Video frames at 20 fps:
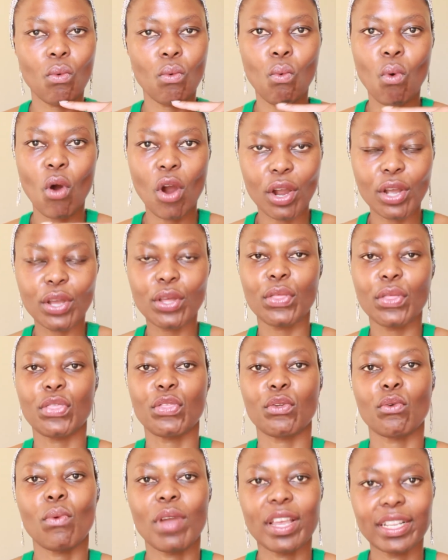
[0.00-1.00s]
work
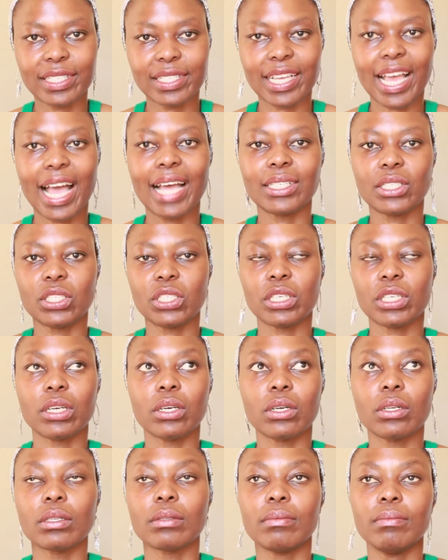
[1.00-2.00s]
through it
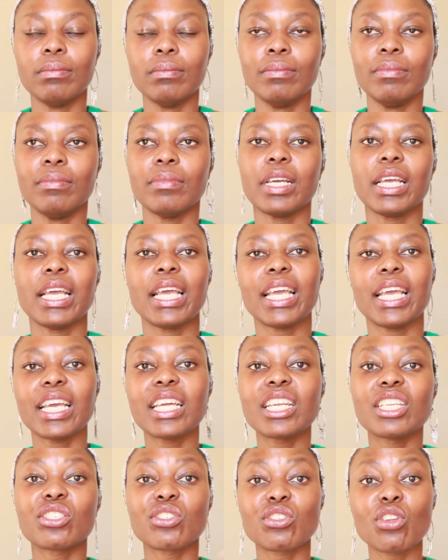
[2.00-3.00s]
until
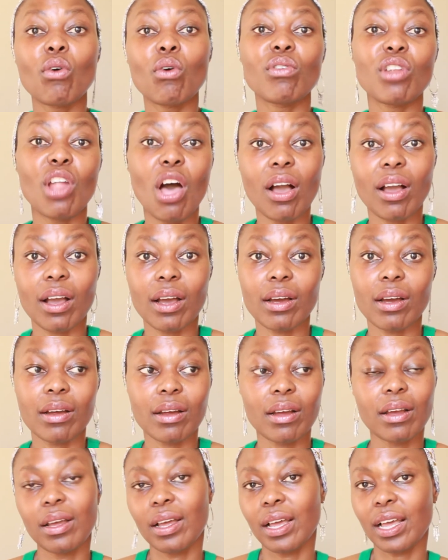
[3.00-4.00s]
it is no
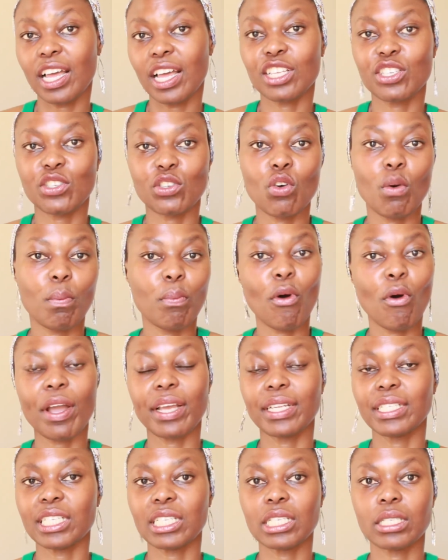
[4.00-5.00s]
longer a sore
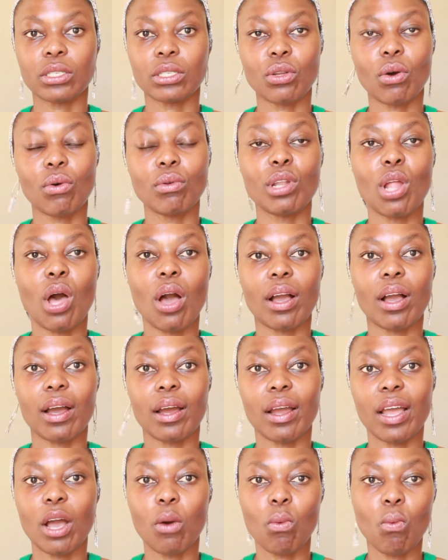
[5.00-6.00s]
point, it is no
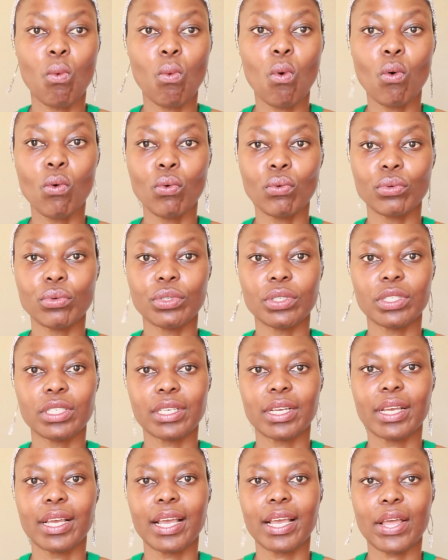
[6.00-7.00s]
longer a wound
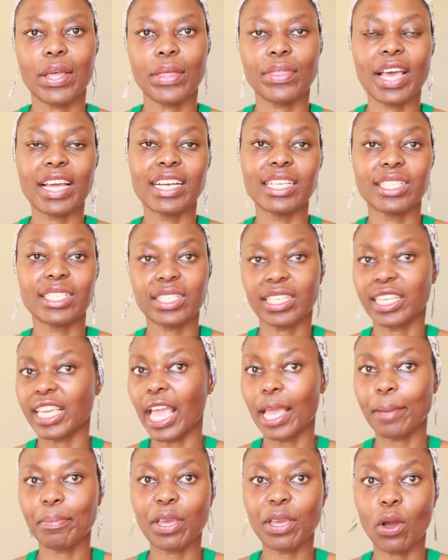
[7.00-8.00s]
that is
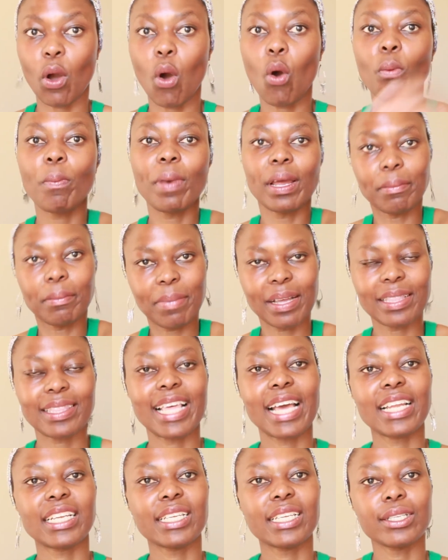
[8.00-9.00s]
gaping open, but
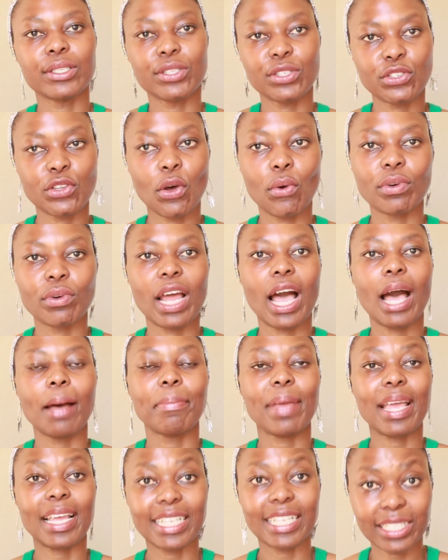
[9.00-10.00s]
that is sewn
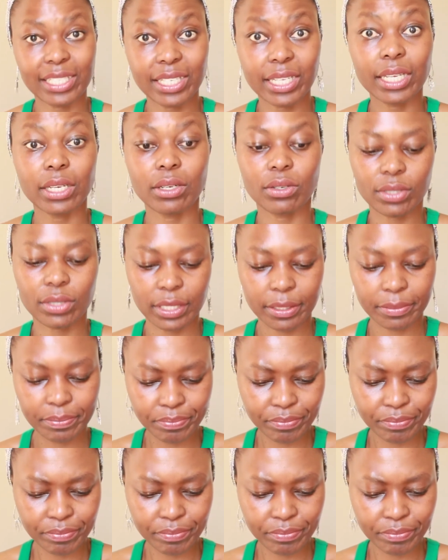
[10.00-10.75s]
up and is healed.